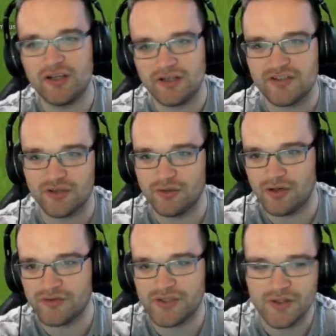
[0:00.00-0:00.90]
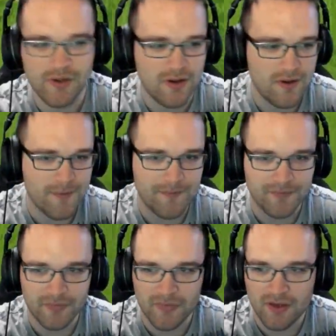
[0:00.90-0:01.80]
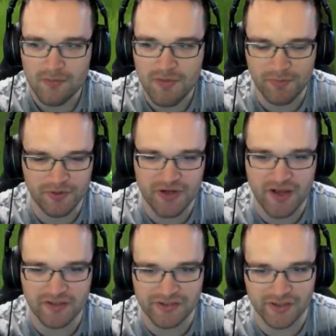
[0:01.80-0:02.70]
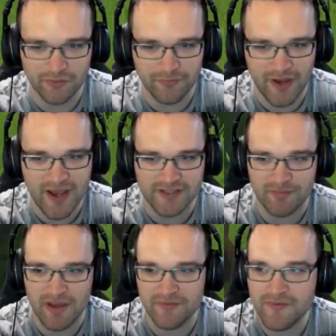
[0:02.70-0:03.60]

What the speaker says: in solos. People are dying so fast, man.